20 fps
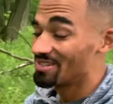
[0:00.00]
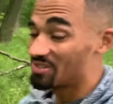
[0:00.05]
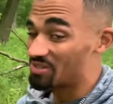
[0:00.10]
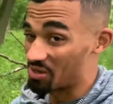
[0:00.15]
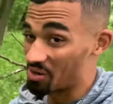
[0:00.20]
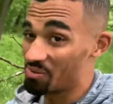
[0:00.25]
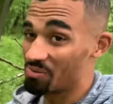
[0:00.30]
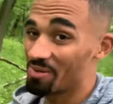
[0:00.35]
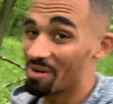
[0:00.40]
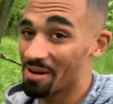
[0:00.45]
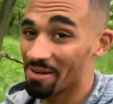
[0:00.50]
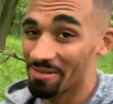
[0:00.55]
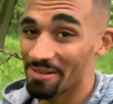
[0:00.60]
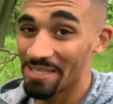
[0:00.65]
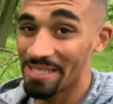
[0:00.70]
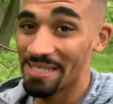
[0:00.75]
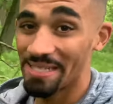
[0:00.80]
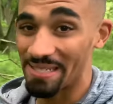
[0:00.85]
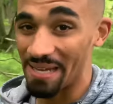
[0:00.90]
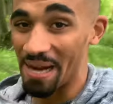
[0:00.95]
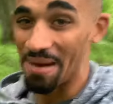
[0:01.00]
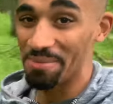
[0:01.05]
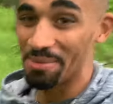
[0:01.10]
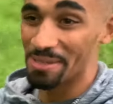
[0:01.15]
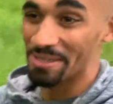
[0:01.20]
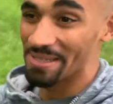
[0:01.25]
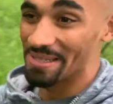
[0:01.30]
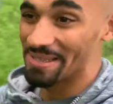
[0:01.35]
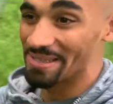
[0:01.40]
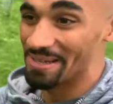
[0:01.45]
Don't worry,
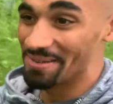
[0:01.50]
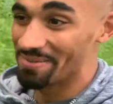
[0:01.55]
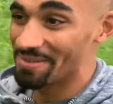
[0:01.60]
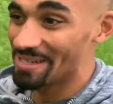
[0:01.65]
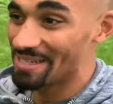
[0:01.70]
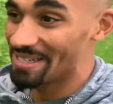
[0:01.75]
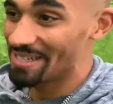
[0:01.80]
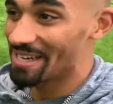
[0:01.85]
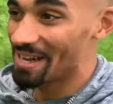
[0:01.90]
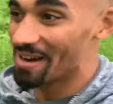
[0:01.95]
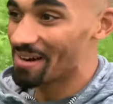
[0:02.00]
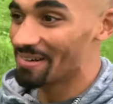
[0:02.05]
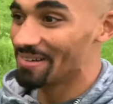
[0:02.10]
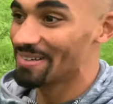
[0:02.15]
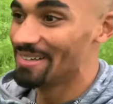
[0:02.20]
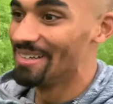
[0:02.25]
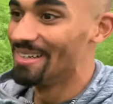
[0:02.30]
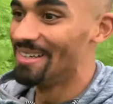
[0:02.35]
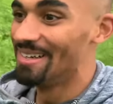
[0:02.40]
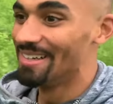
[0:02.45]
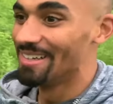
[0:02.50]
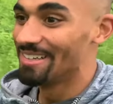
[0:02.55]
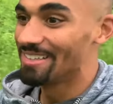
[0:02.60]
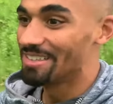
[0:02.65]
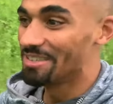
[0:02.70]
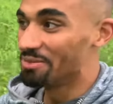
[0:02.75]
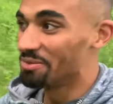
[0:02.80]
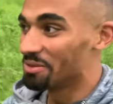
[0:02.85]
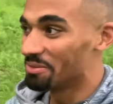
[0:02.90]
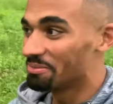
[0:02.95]
cyber's in the video.
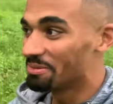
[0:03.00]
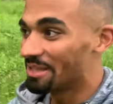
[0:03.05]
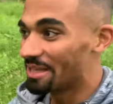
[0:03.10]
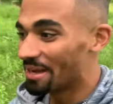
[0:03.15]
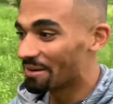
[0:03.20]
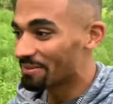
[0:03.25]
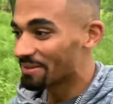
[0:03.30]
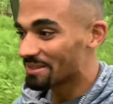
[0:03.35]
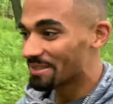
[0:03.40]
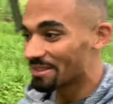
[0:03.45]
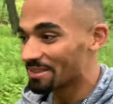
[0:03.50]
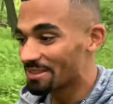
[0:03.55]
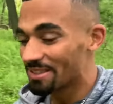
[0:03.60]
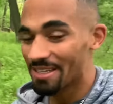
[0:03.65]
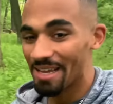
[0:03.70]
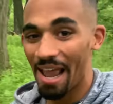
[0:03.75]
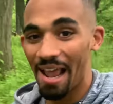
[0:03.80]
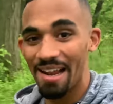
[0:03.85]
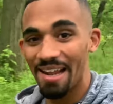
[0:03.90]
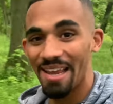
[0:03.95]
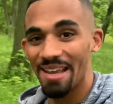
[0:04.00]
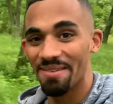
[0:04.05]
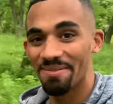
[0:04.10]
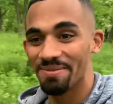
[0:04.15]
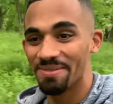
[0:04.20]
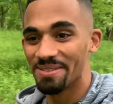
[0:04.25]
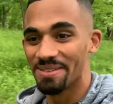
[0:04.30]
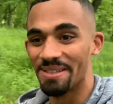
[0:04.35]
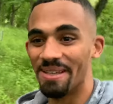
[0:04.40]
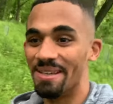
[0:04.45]
You will be able to look at
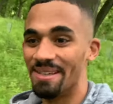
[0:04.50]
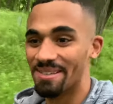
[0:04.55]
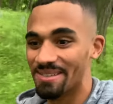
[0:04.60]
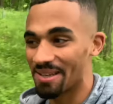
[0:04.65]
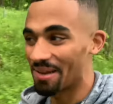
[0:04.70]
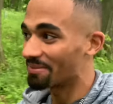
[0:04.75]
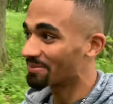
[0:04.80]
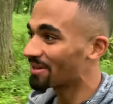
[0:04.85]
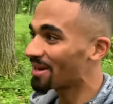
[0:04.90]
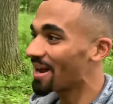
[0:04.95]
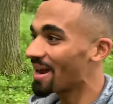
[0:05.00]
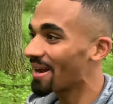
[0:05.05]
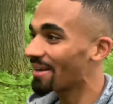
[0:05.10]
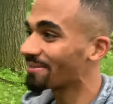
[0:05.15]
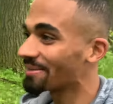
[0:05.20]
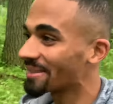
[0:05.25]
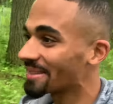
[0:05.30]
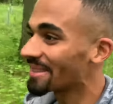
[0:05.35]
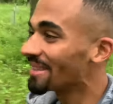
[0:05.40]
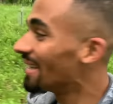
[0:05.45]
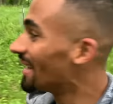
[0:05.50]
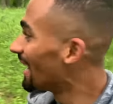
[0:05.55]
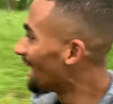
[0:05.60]
him sometimes.